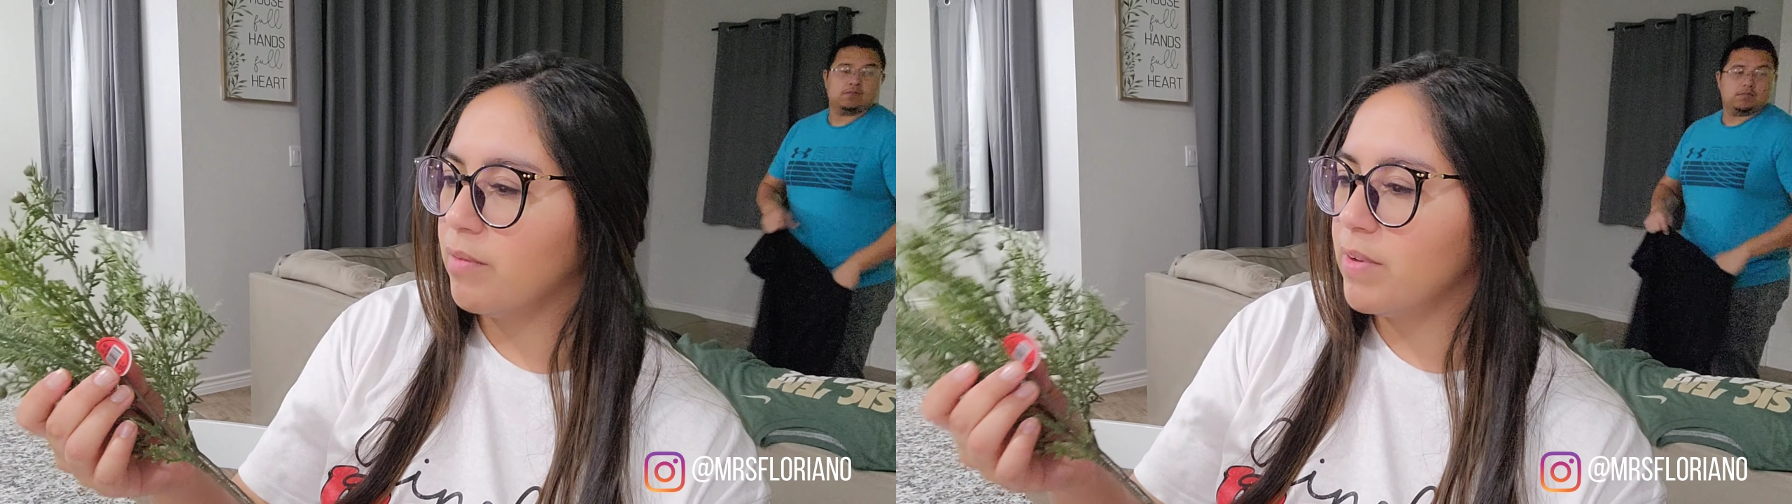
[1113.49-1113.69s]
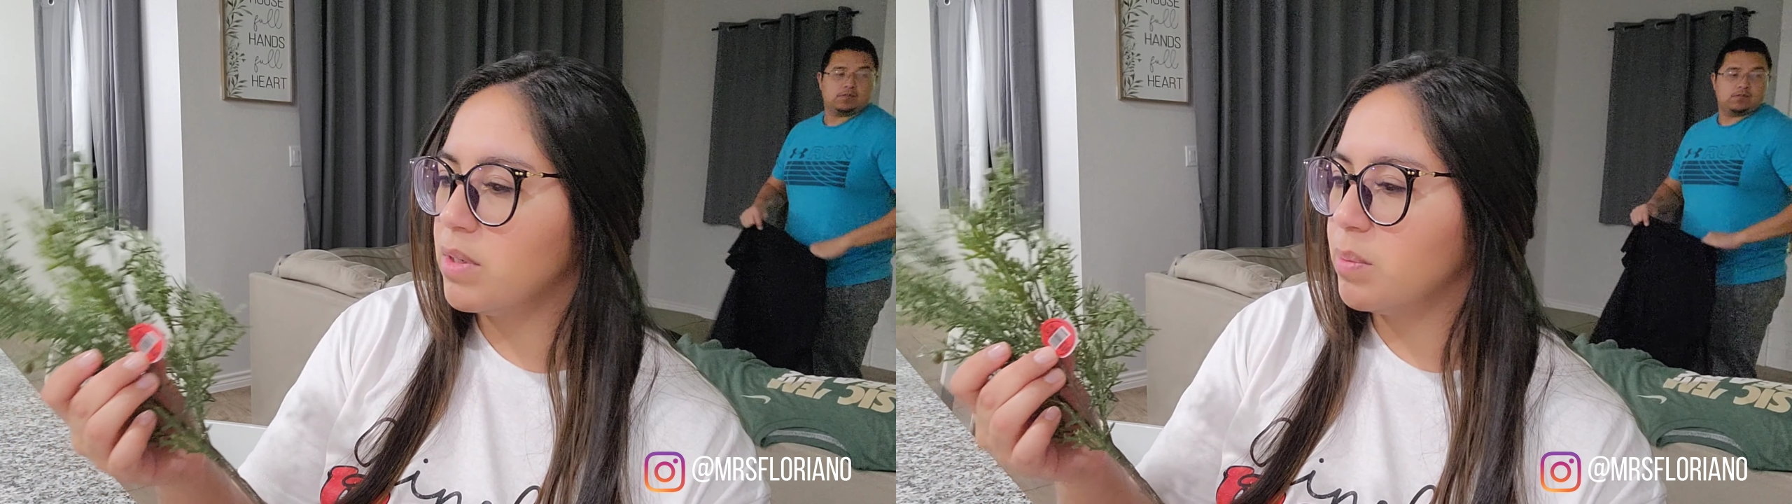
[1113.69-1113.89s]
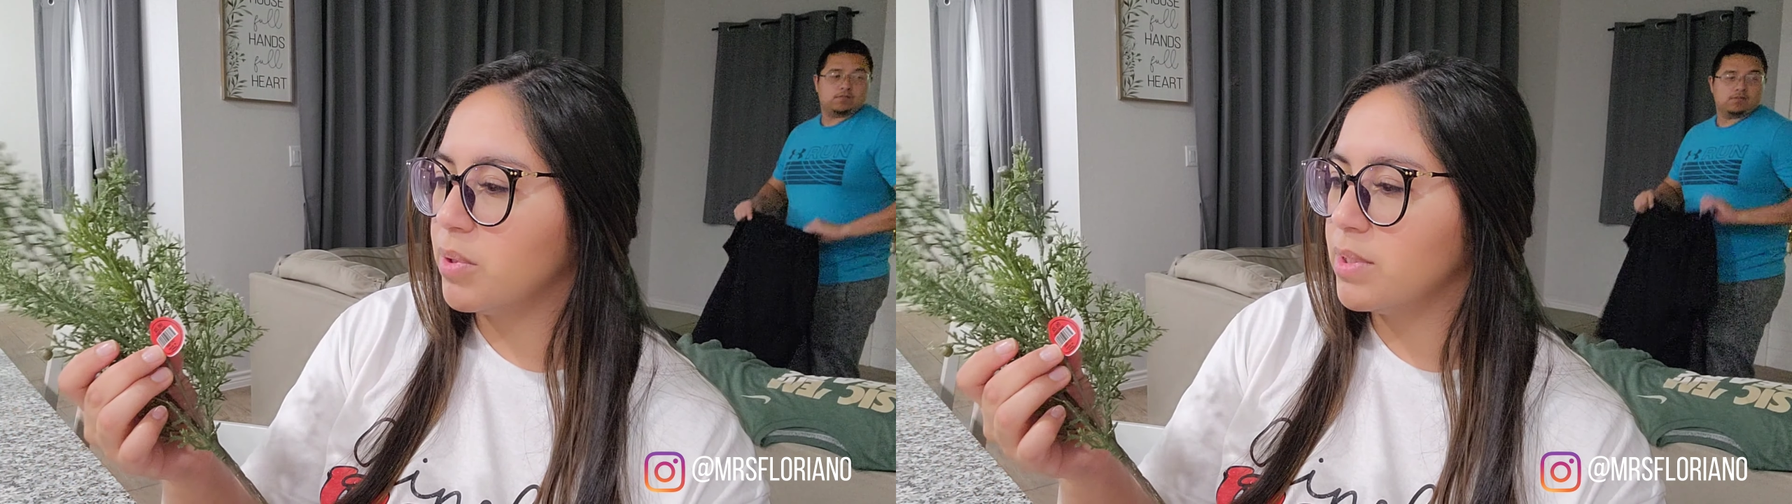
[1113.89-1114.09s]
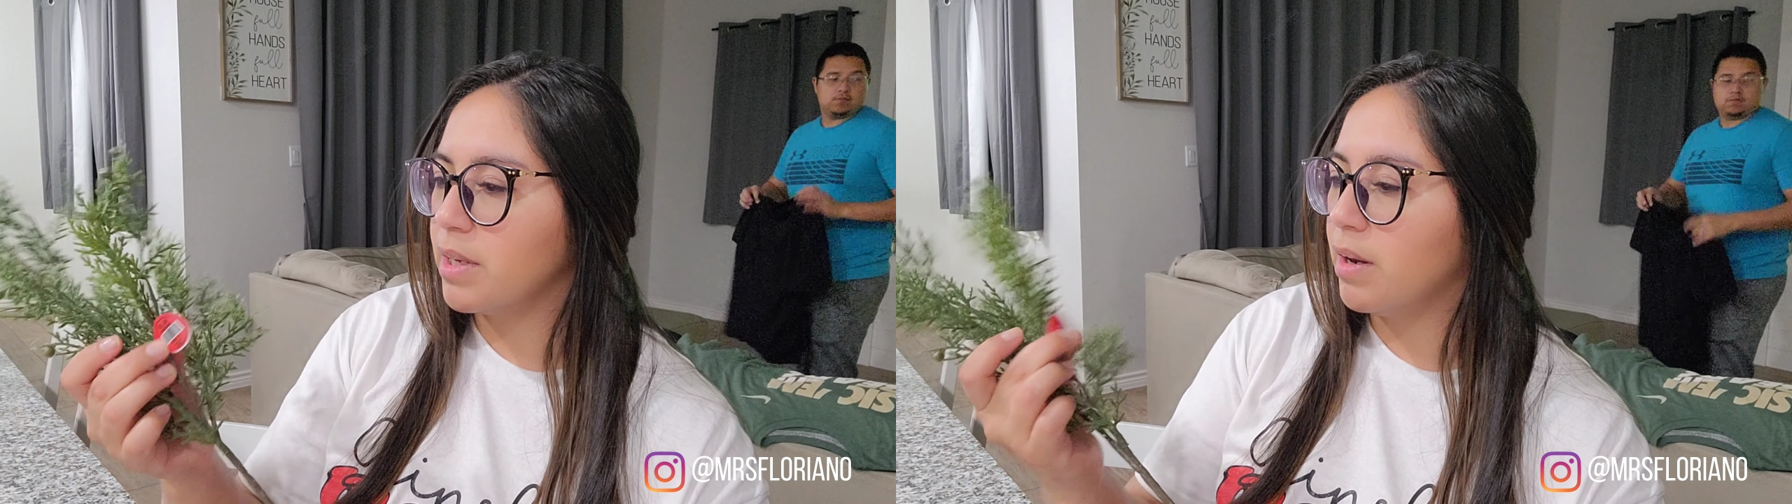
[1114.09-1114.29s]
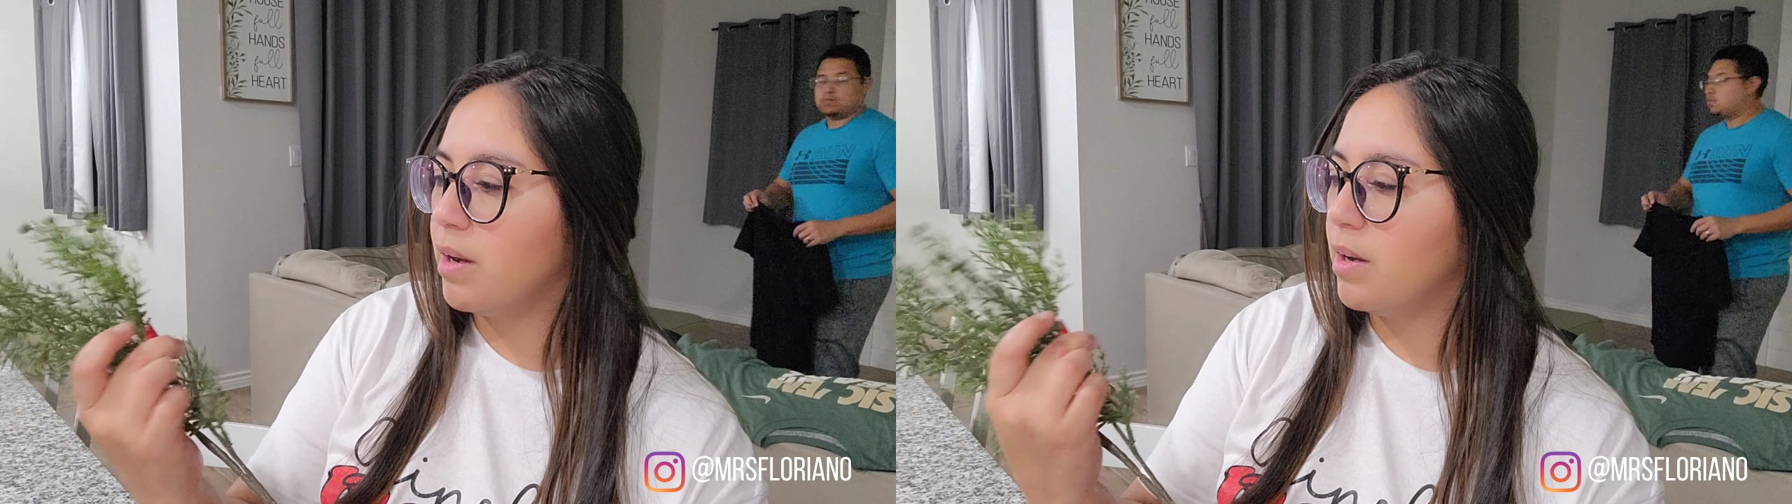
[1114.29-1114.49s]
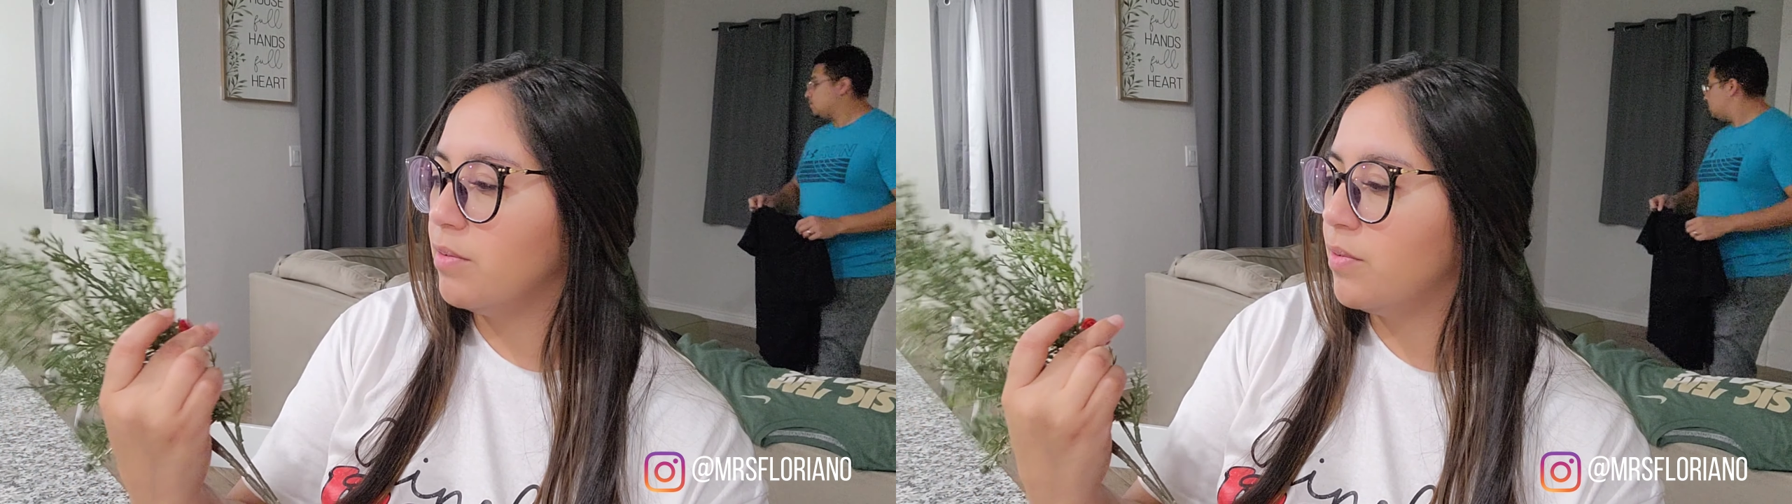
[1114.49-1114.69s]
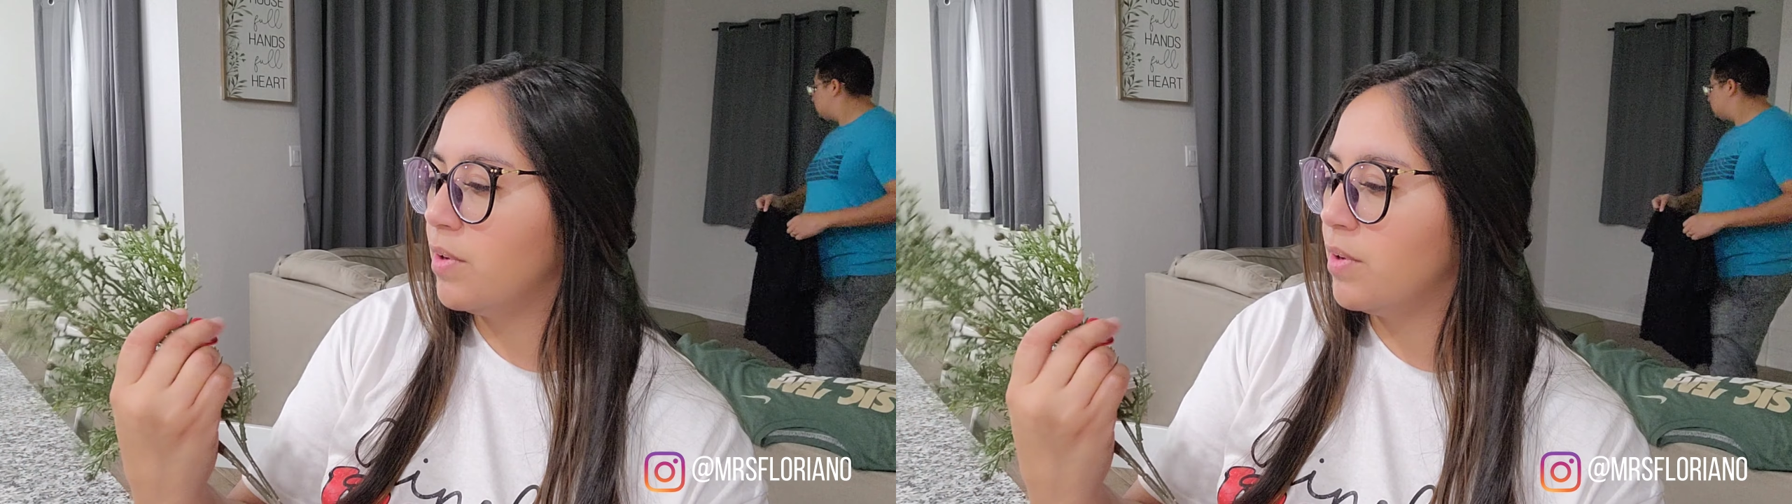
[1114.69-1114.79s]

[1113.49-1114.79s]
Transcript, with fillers: fifty percent off,